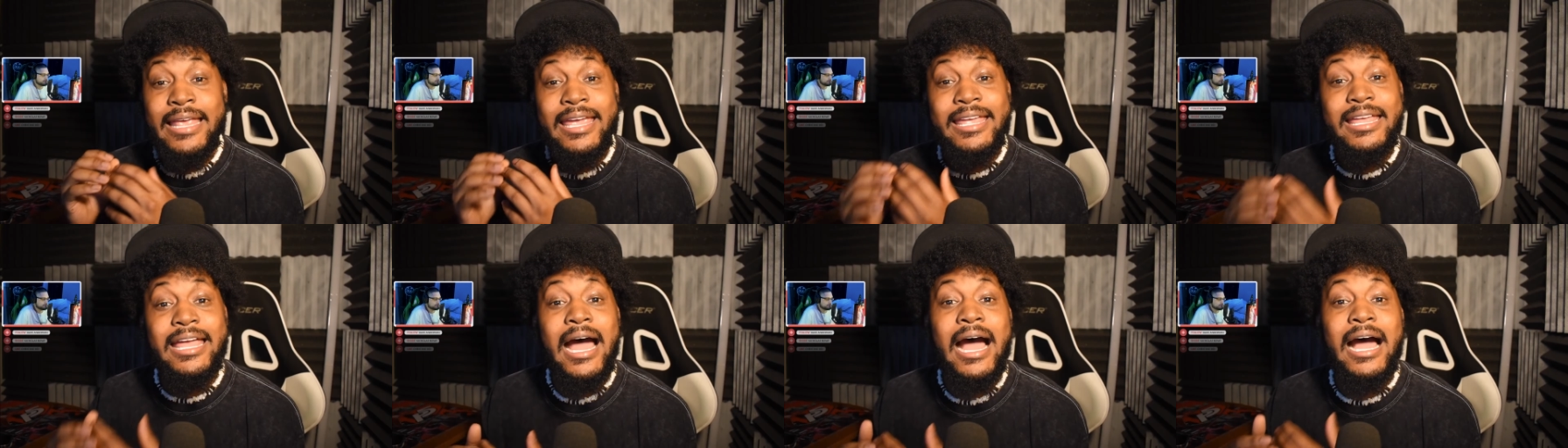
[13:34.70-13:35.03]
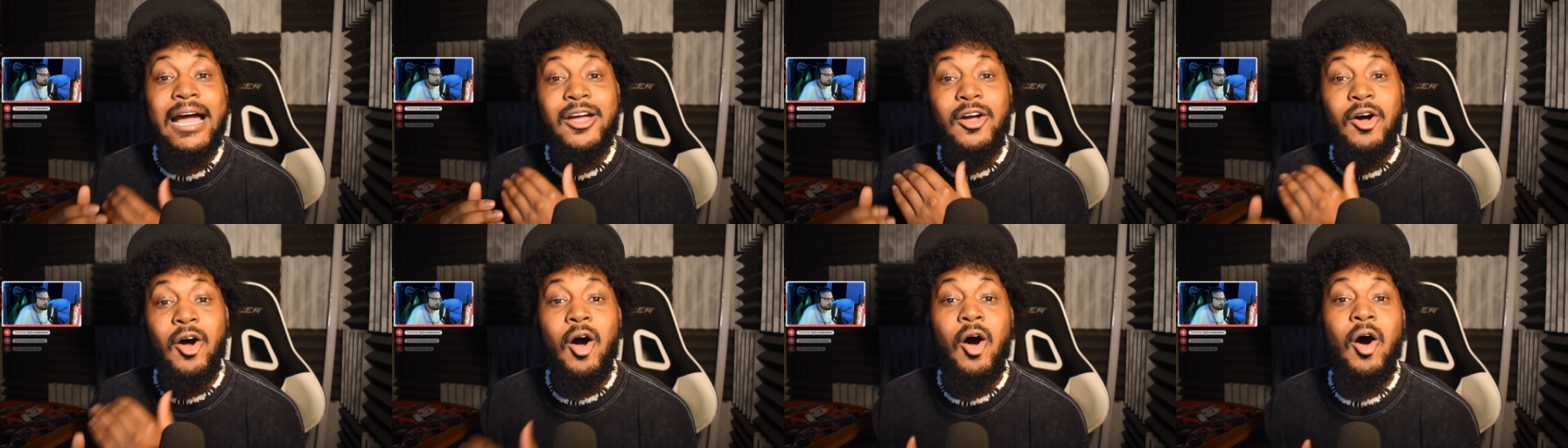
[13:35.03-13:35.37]

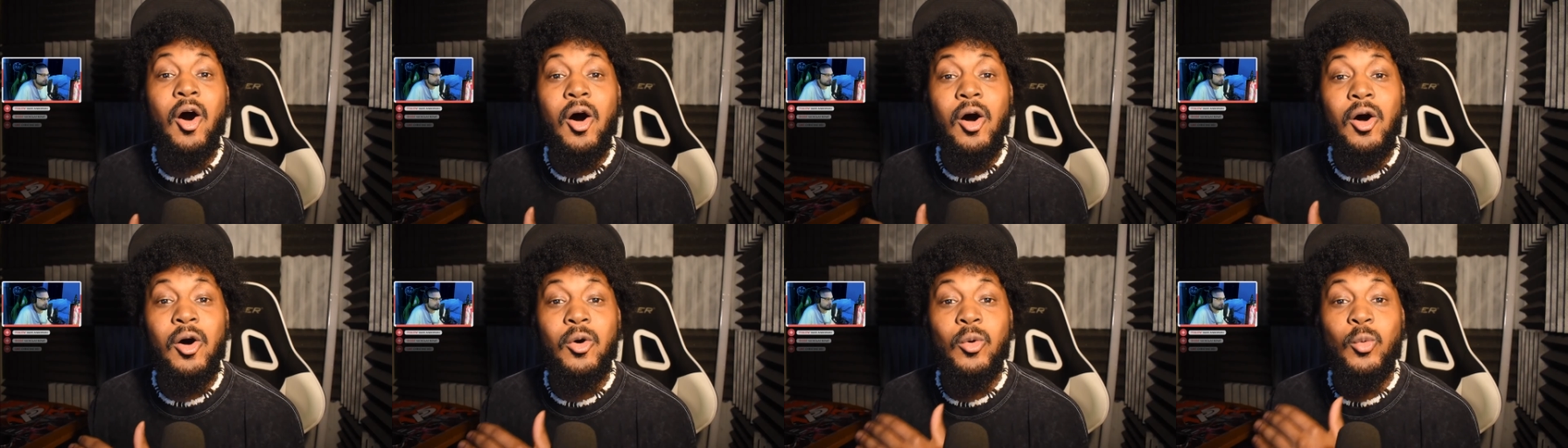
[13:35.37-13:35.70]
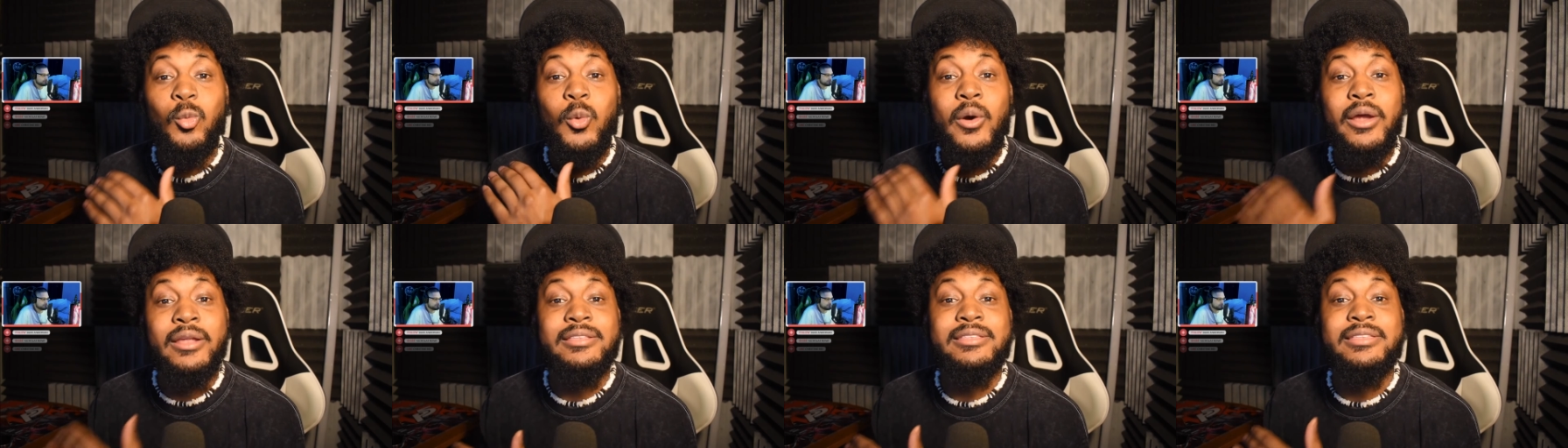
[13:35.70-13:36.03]
got caught
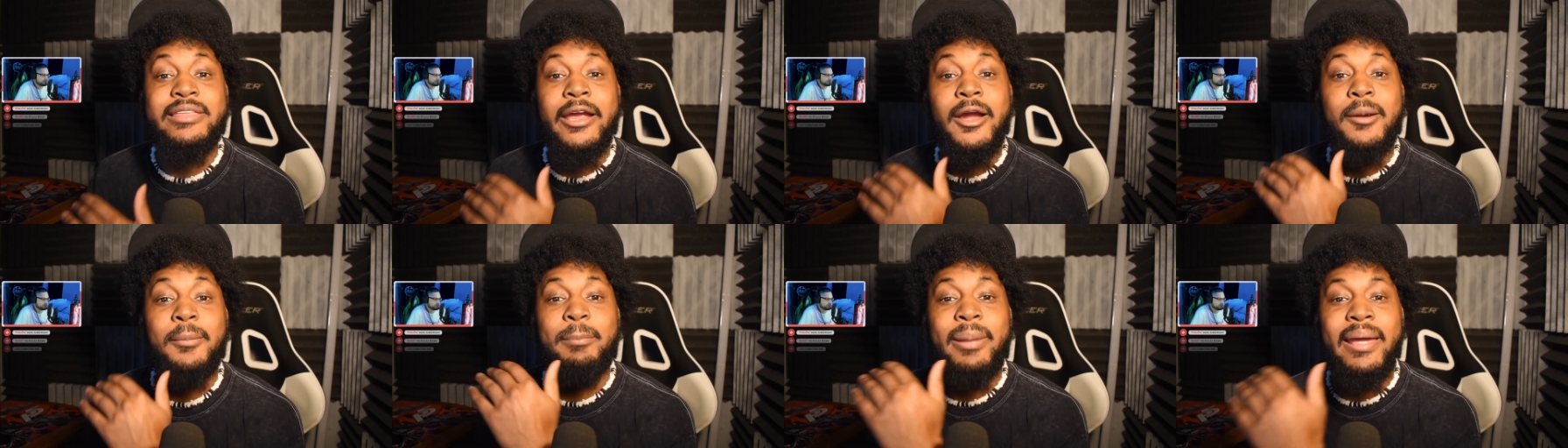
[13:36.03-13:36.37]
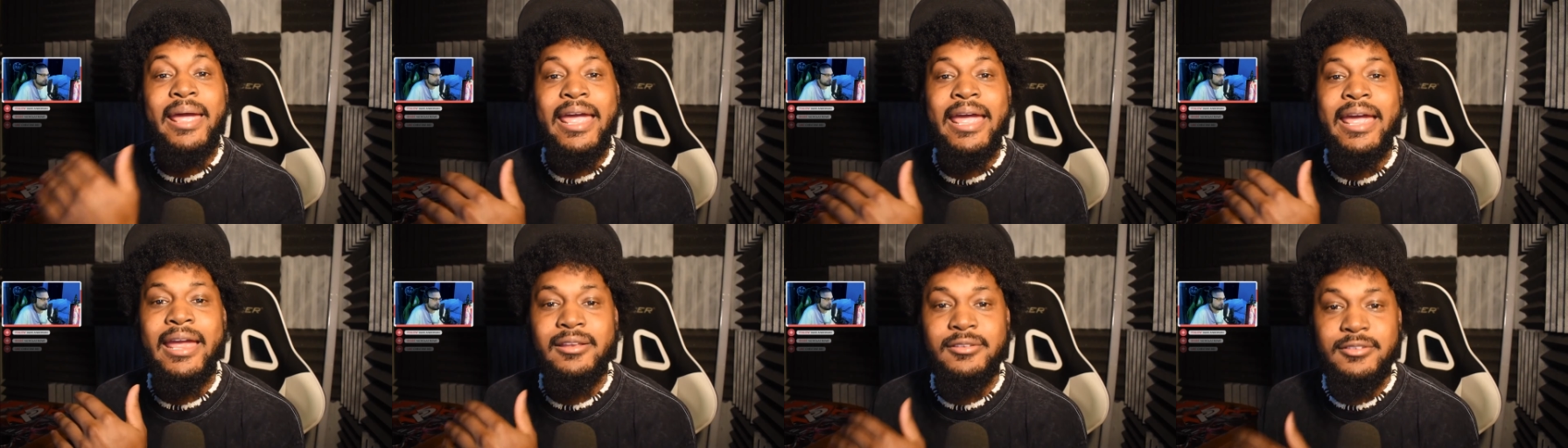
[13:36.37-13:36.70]
with their
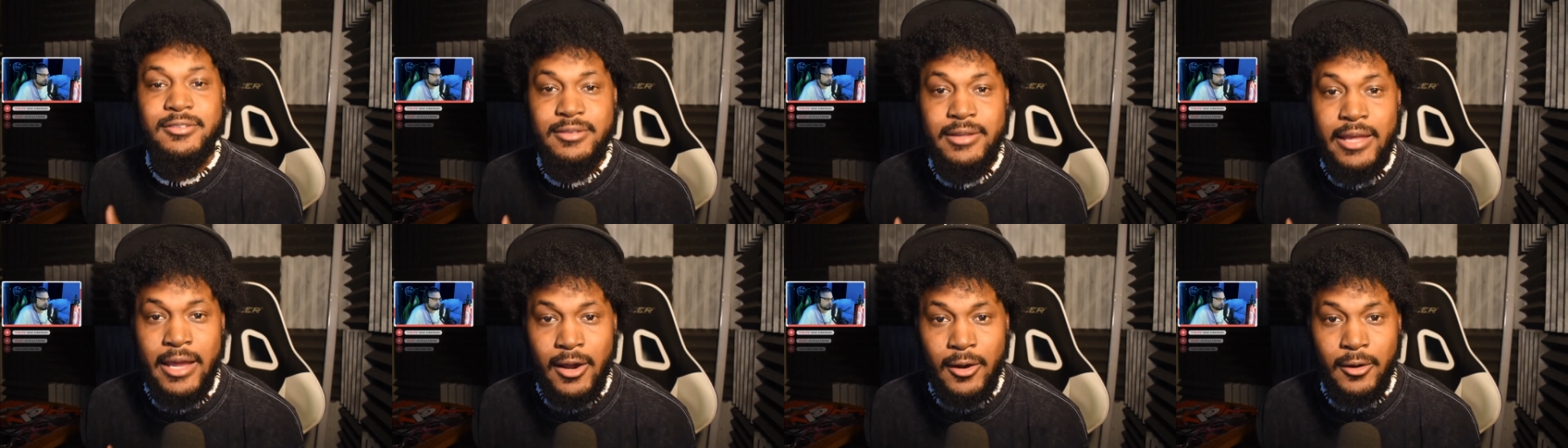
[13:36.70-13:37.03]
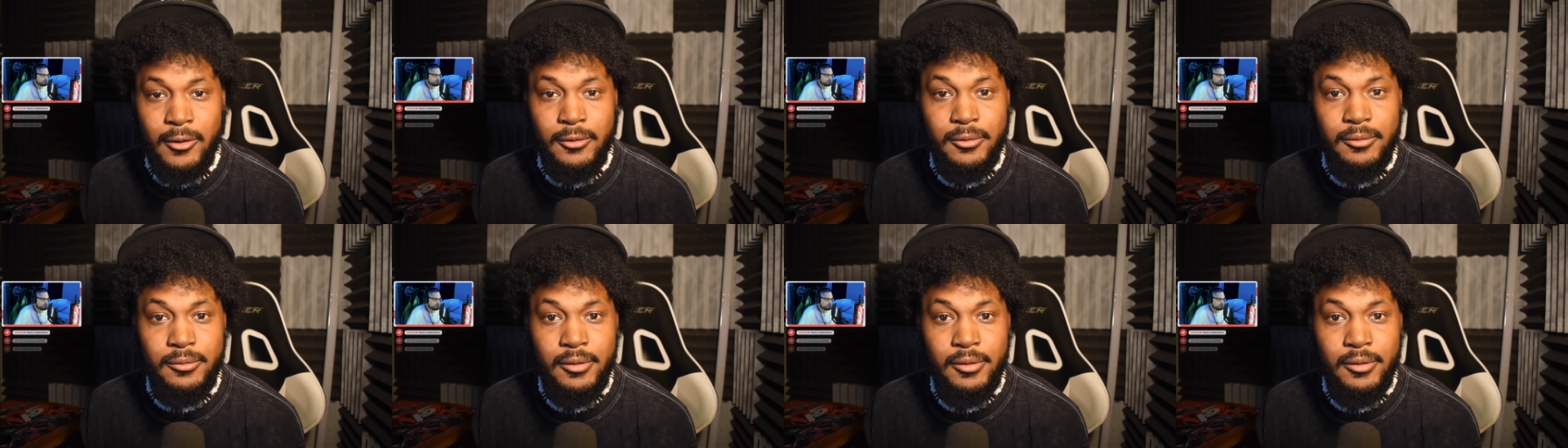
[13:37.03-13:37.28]
pants down.